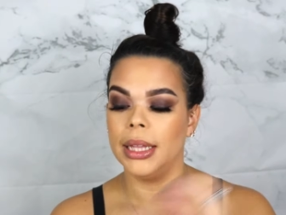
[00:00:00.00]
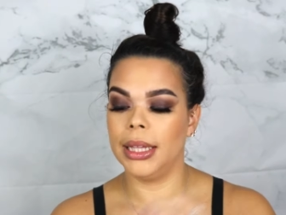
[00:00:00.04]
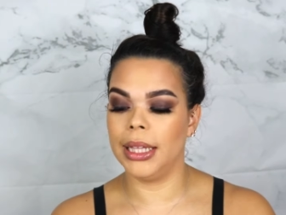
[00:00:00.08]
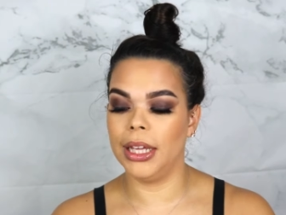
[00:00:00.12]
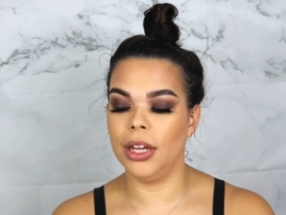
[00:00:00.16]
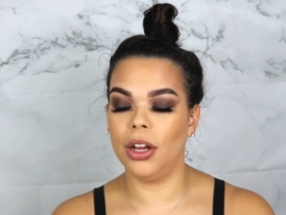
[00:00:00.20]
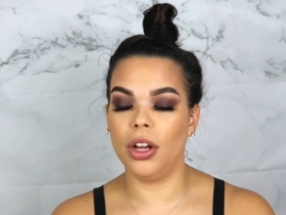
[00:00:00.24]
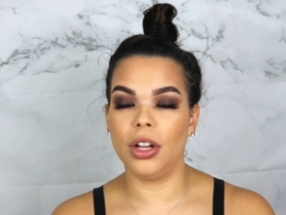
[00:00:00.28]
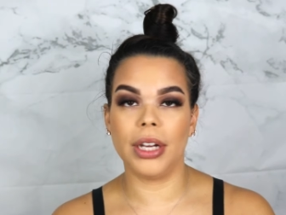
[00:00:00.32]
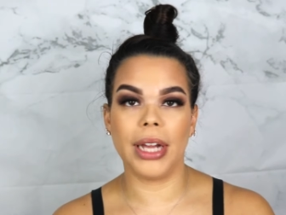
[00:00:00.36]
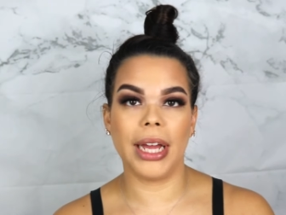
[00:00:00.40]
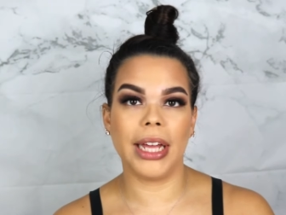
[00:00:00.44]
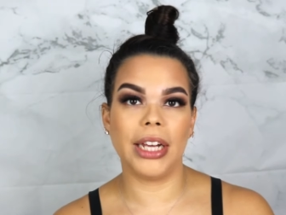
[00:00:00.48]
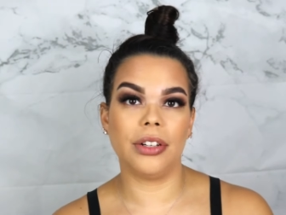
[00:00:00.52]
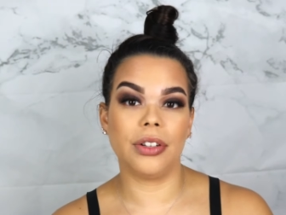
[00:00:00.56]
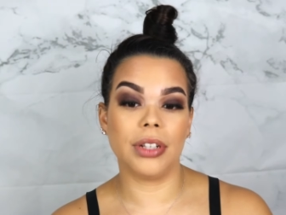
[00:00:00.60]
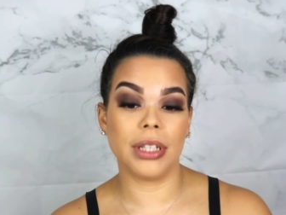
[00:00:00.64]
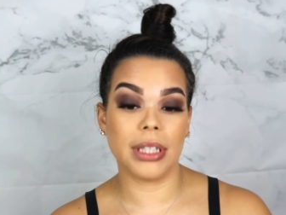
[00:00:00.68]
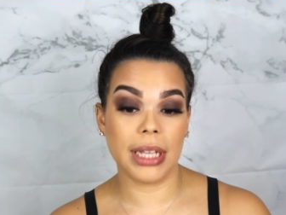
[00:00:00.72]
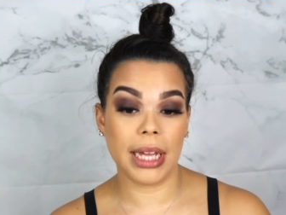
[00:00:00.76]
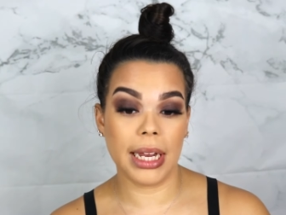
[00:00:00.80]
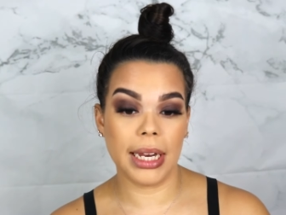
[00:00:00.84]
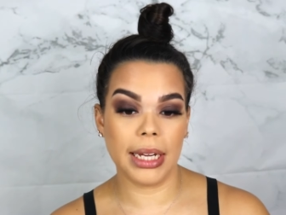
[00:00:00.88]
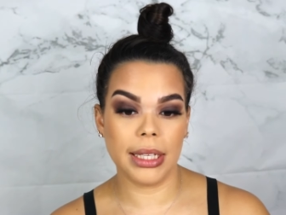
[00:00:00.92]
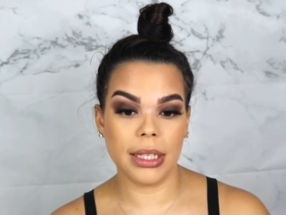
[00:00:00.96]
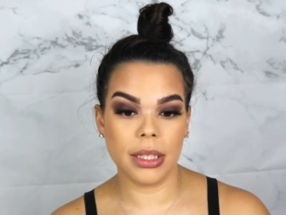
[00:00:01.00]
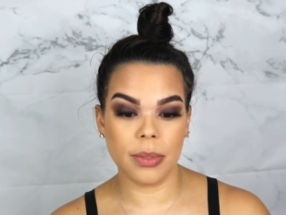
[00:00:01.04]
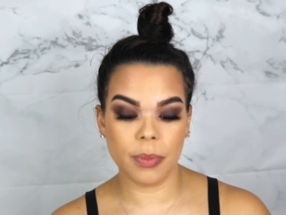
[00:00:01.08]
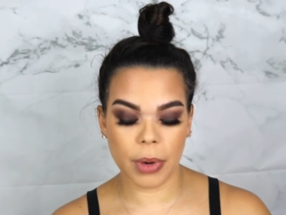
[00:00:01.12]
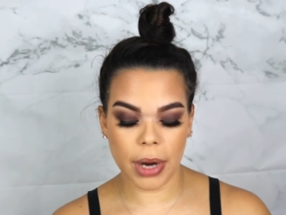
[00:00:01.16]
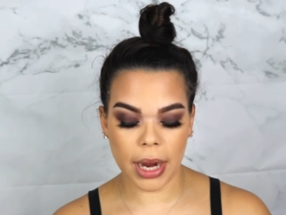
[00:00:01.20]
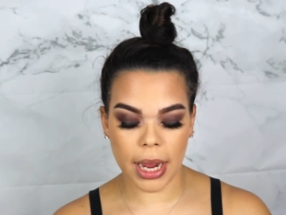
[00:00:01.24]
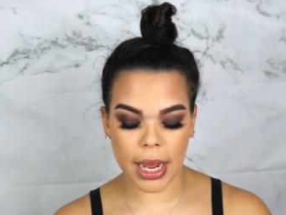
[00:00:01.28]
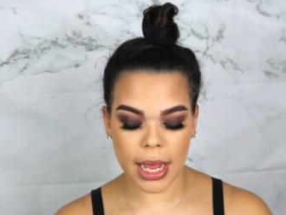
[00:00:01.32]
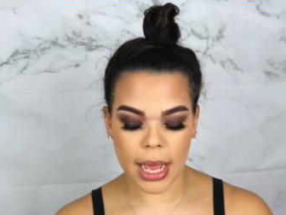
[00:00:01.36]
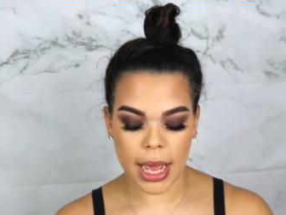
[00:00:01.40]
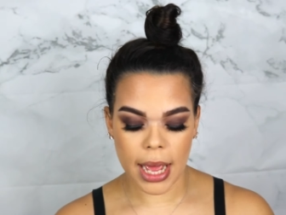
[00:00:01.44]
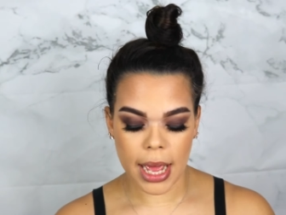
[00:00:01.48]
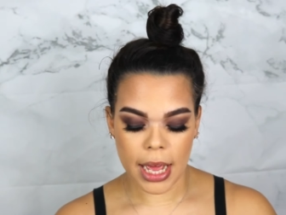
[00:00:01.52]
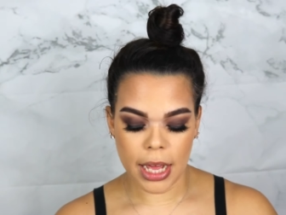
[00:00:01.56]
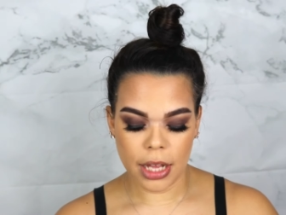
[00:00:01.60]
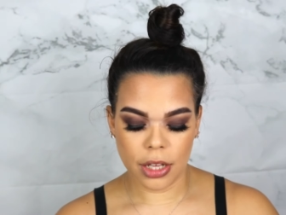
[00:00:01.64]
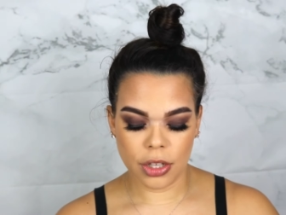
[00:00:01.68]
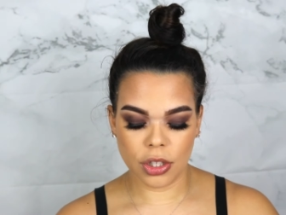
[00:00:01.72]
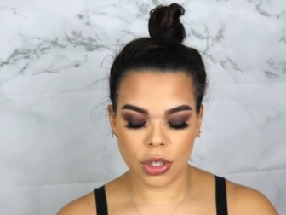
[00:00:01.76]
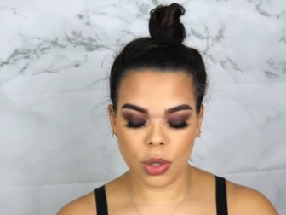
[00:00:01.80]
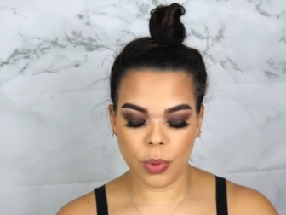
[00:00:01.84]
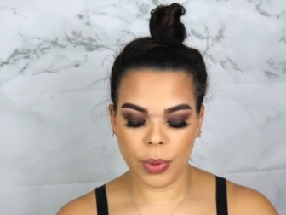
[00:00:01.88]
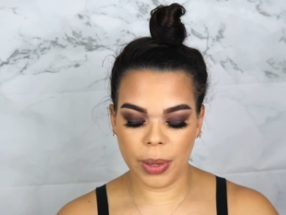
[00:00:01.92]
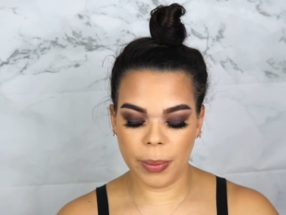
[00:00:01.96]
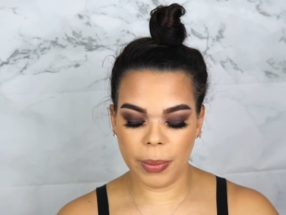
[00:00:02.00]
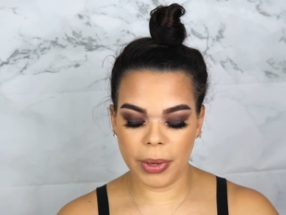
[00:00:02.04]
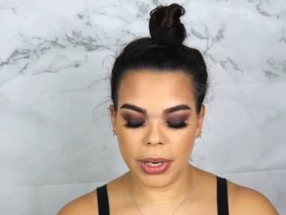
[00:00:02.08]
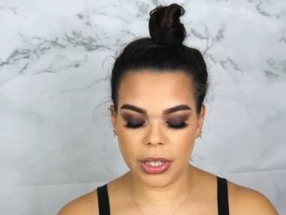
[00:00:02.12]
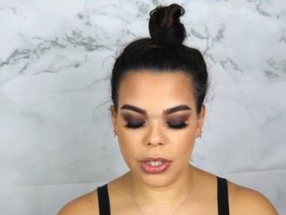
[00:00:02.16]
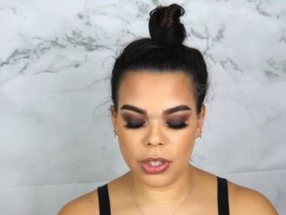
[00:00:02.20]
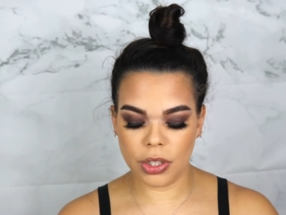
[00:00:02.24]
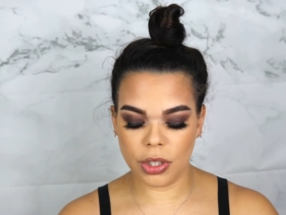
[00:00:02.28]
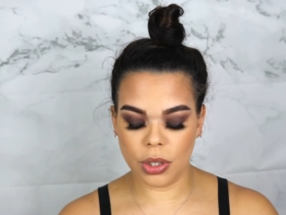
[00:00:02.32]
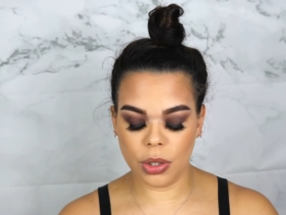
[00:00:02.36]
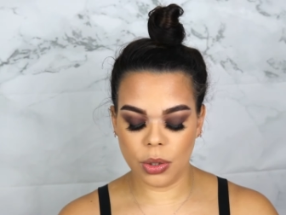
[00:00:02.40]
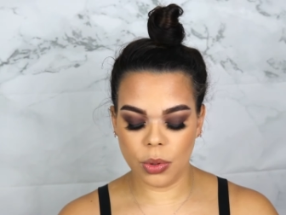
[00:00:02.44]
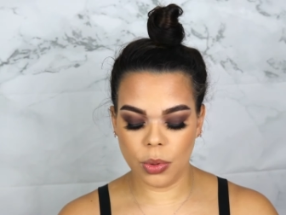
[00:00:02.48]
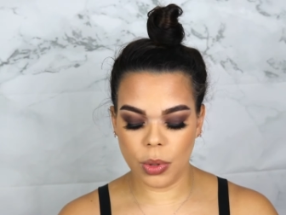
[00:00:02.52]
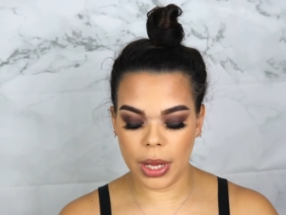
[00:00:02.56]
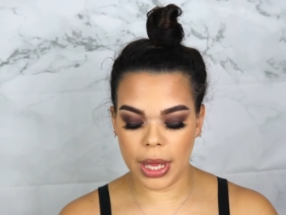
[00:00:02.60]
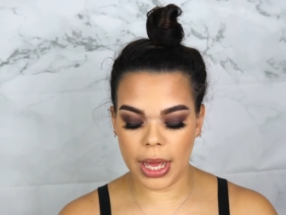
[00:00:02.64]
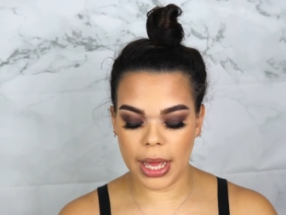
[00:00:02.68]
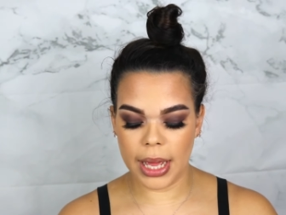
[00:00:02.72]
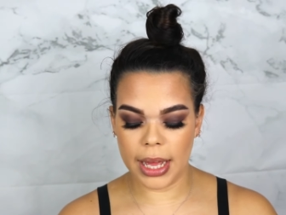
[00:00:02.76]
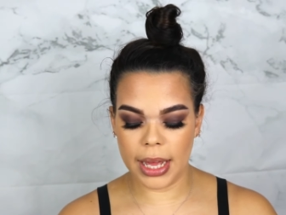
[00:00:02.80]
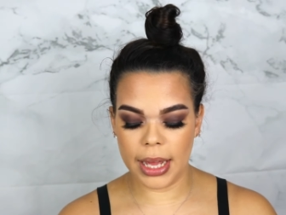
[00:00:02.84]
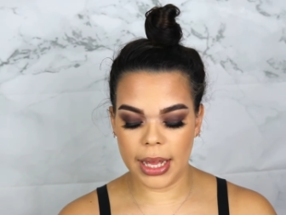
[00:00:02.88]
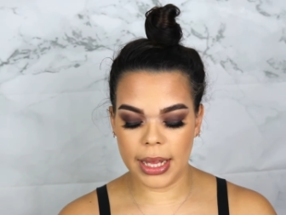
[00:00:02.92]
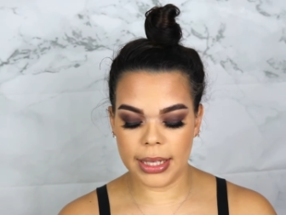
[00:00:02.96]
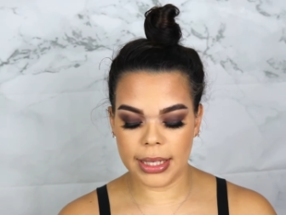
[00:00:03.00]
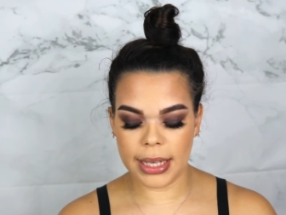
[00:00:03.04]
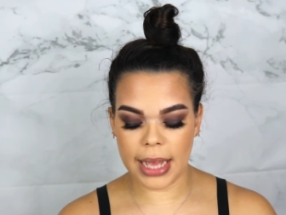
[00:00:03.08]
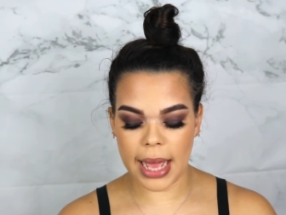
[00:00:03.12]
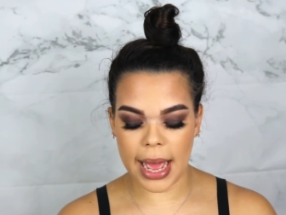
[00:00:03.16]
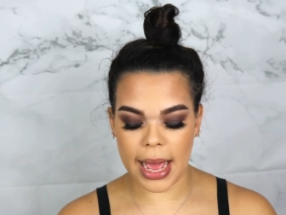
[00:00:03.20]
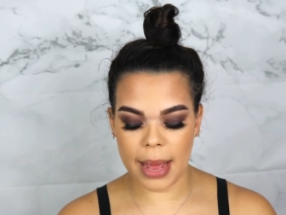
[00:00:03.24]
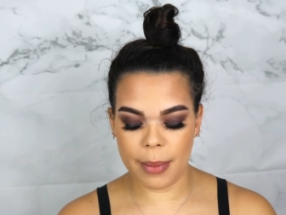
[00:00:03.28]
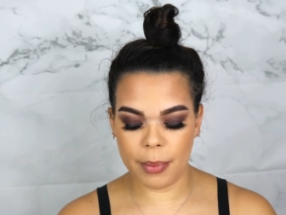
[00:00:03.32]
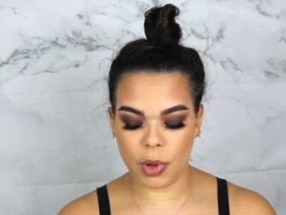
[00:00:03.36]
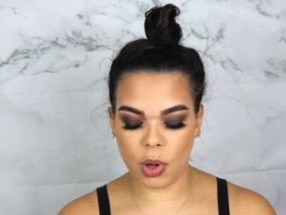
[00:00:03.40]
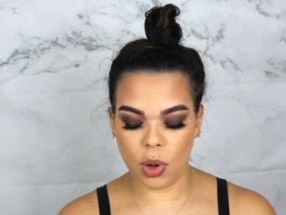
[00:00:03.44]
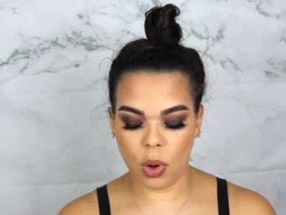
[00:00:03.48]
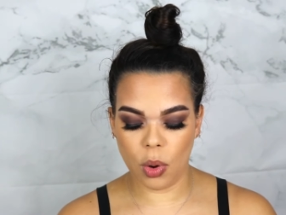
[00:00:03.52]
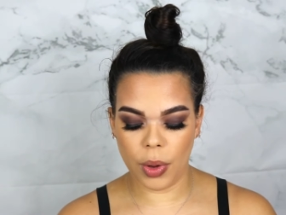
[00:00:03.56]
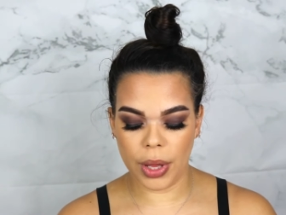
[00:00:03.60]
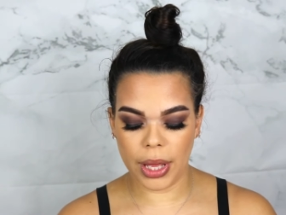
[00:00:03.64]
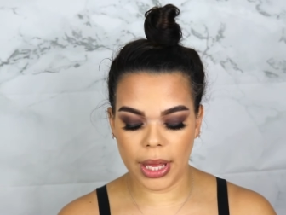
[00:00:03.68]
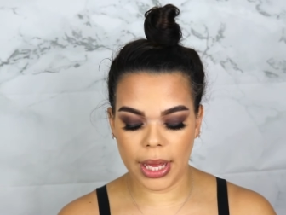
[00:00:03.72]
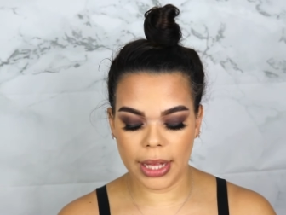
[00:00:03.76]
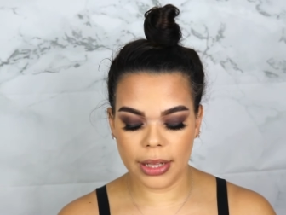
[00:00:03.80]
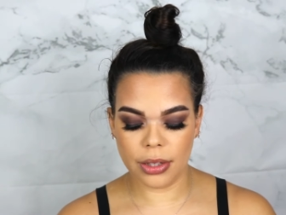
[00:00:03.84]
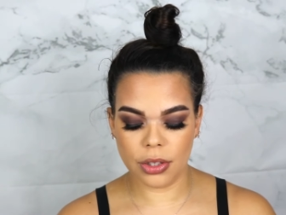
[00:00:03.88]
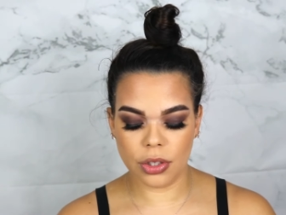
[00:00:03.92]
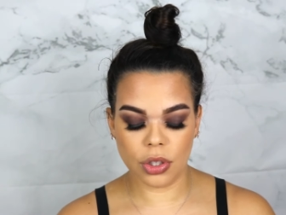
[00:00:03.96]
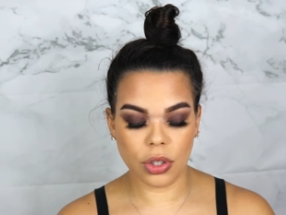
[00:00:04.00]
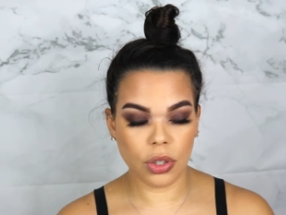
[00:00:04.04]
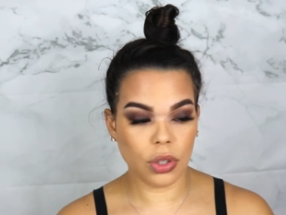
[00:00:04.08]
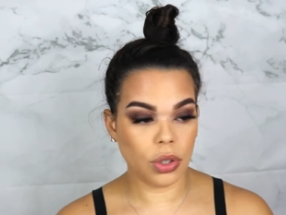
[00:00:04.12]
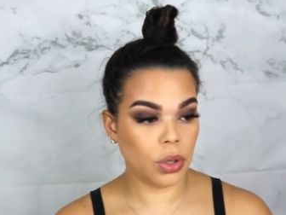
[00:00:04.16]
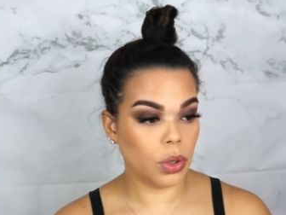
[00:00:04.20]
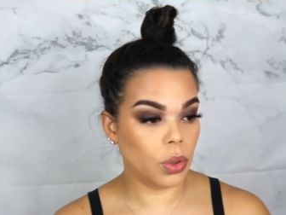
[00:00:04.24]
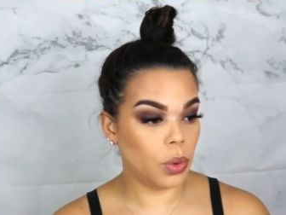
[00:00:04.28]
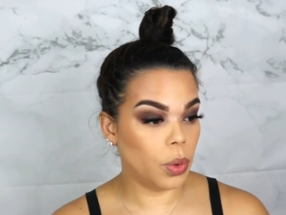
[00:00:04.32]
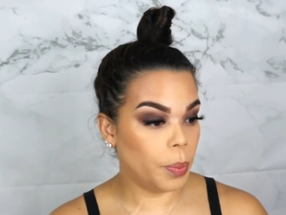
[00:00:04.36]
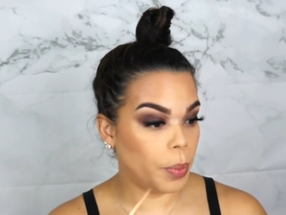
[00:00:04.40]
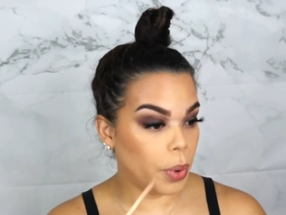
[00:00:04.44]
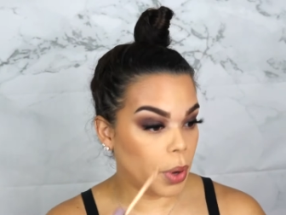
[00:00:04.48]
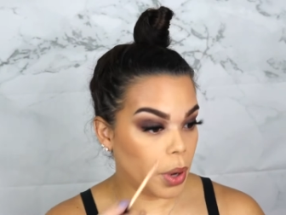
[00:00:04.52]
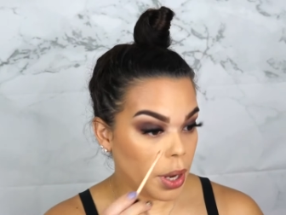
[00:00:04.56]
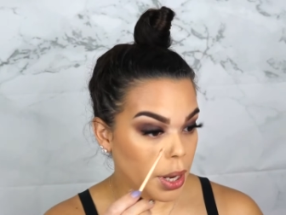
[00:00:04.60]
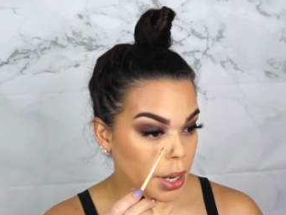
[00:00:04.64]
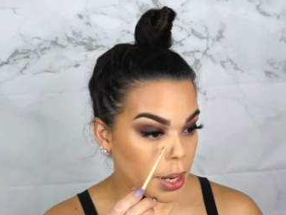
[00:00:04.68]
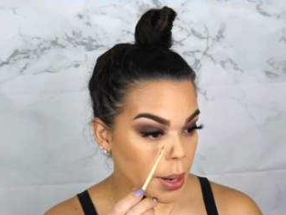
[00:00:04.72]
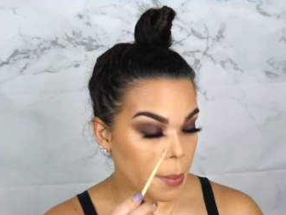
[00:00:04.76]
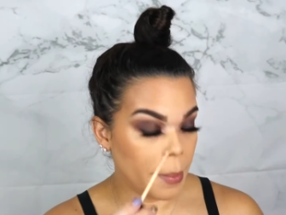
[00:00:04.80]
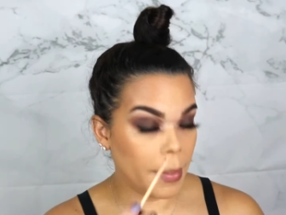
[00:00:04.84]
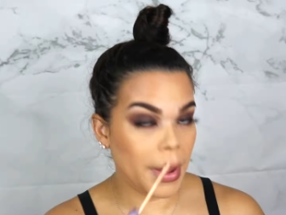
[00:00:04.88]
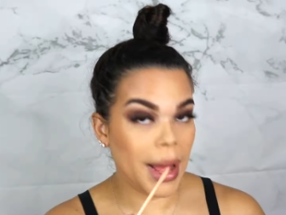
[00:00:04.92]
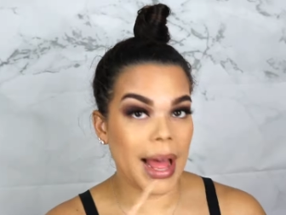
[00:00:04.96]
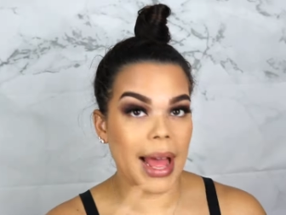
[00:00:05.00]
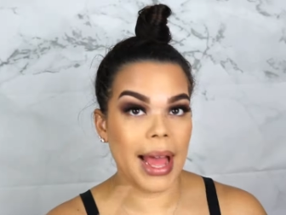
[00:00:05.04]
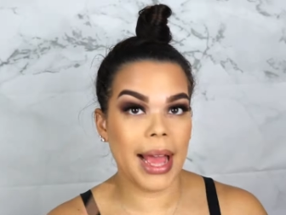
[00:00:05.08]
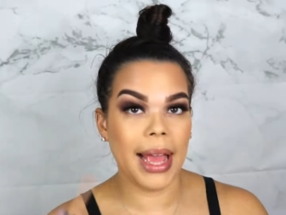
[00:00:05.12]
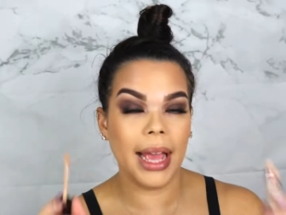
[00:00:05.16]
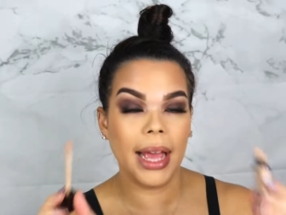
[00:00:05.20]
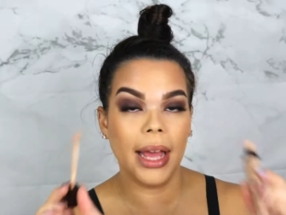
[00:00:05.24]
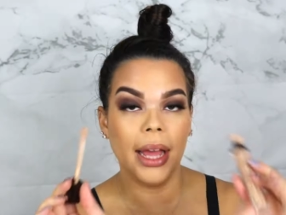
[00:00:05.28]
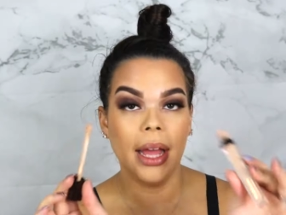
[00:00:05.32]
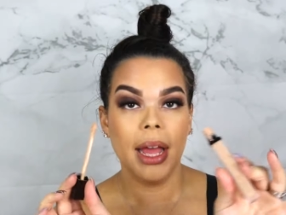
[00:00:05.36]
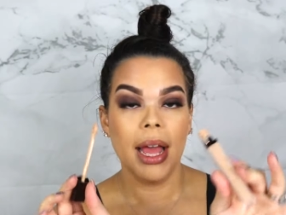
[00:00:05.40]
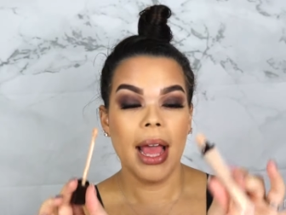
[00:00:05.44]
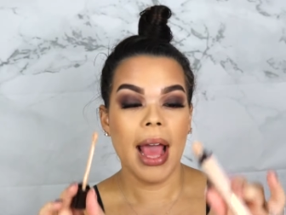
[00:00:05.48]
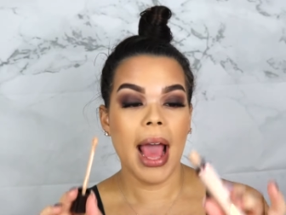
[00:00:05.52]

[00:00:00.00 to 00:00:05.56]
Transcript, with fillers: the All Nighter Setting Spray. So what I'm gonna do is I am going to put my